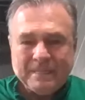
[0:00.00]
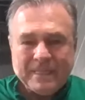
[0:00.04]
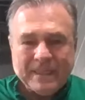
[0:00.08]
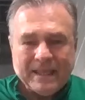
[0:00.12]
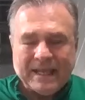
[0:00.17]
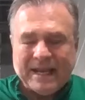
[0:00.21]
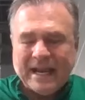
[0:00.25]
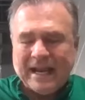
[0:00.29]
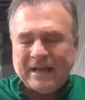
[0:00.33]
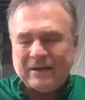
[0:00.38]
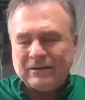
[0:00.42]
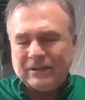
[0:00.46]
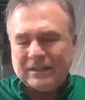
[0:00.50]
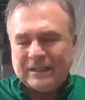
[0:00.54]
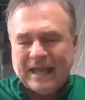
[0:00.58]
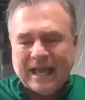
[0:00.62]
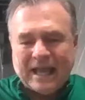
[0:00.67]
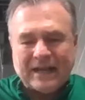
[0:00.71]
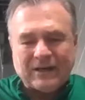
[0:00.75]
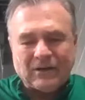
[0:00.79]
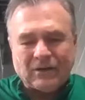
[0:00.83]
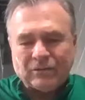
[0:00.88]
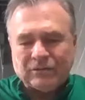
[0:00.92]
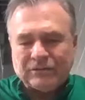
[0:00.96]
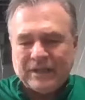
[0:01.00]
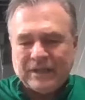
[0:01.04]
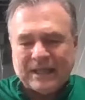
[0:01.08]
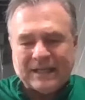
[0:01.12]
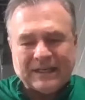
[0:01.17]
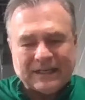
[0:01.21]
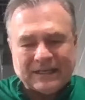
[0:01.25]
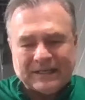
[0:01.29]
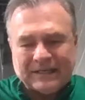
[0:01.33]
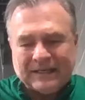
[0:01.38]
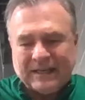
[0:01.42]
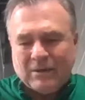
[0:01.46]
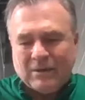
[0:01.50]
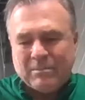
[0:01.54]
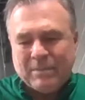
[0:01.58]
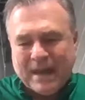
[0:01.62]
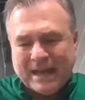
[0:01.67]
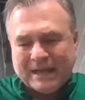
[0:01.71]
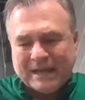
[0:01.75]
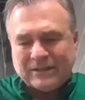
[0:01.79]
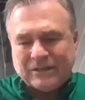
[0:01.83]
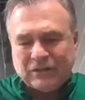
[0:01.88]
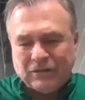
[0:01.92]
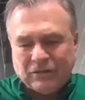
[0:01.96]
And I don't think, and go
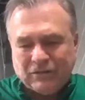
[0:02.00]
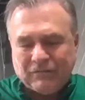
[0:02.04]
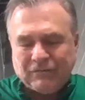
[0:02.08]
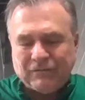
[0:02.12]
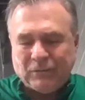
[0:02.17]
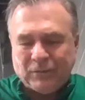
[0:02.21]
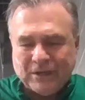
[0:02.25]
back to your